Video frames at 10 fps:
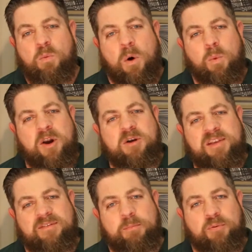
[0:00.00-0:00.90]
While
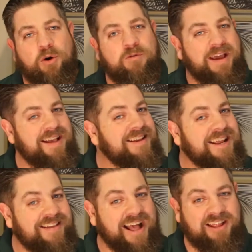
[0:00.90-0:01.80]
107 proof isn't
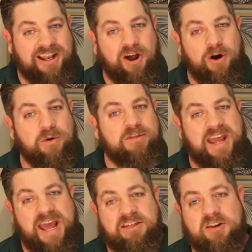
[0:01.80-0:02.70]
exactly low,
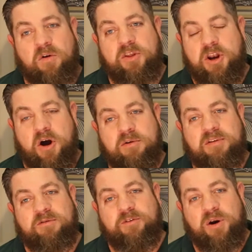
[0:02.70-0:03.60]
the ethanol on the nose
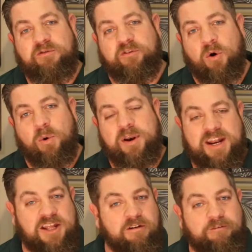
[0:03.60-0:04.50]
is very forward
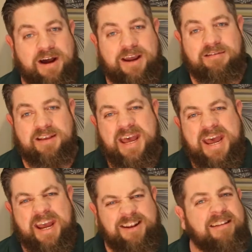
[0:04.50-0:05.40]
and in your face.
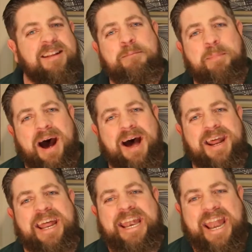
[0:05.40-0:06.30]
It doesn't
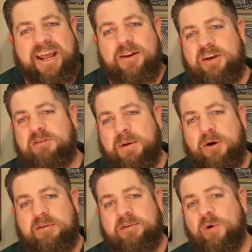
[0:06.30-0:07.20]
impart a negative
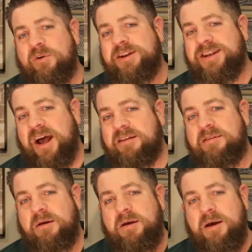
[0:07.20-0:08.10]
experience, however it
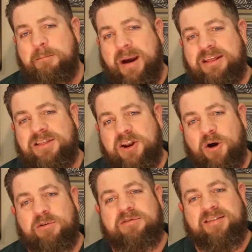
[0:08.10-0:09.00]
does make the
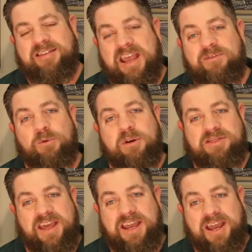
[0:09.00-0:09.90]
nose deceive you into
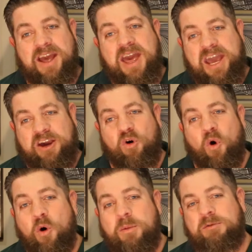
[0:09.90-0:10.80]
thinking it could
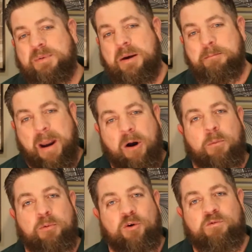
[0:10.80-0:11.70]
almost be a
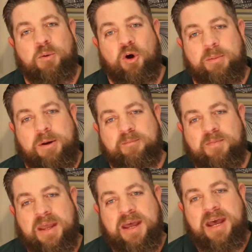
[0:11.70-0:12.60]
barrel-proof bourbon.
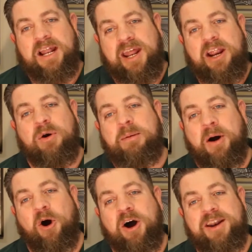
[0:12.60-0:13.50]
Lingering
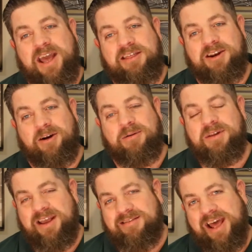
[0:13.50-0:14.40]
behind the
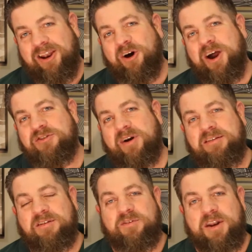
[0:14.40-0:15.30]
ethanol is that light
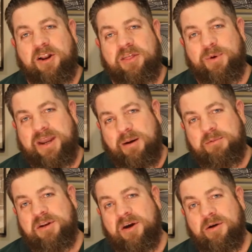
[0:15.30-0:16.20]
trace of vanilla that we
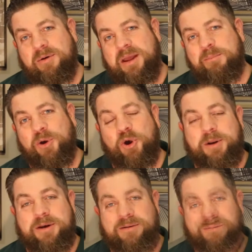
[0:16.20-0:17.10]
come to know in
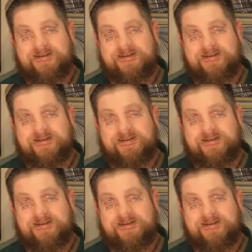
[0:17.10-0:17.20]
bourbon.